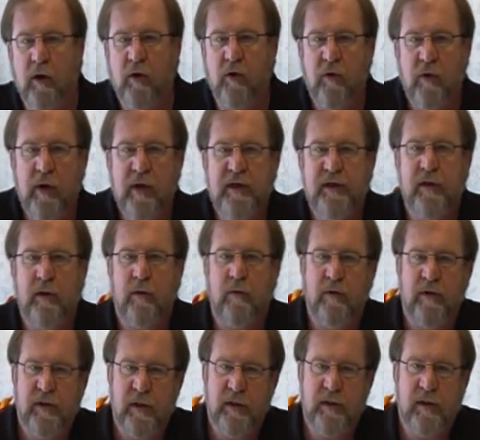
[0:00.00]
increase
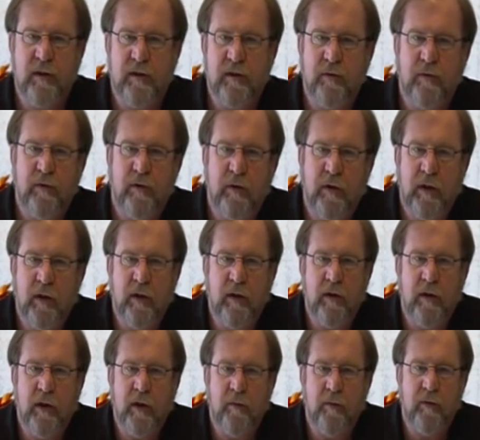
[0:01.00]
their resistance when they're
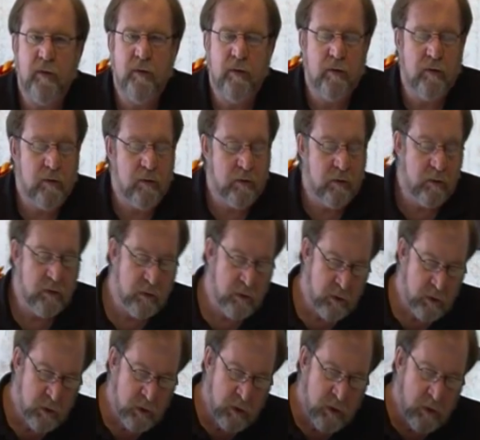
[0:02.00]
heated up.
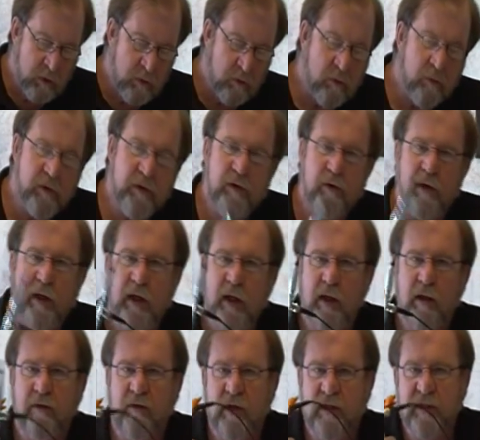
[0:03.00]
But when you're
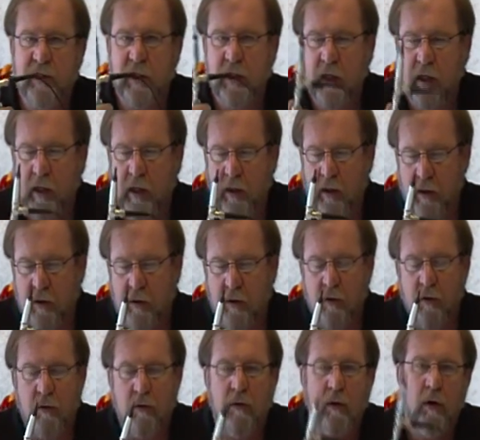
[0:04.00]
hitting this guy
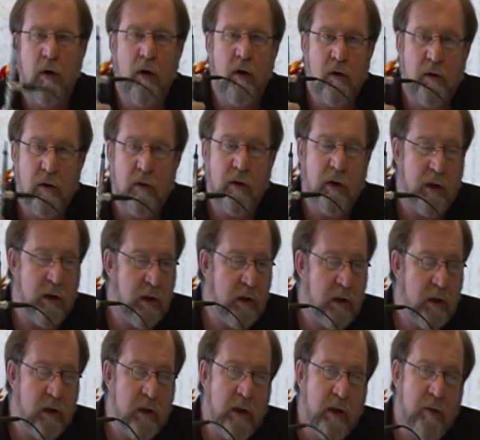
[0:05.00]
here, you're
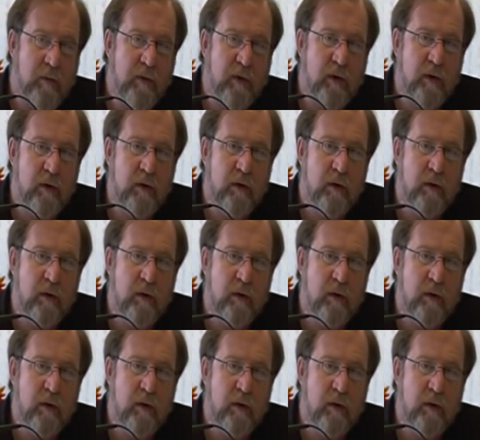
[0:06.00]
heating it up.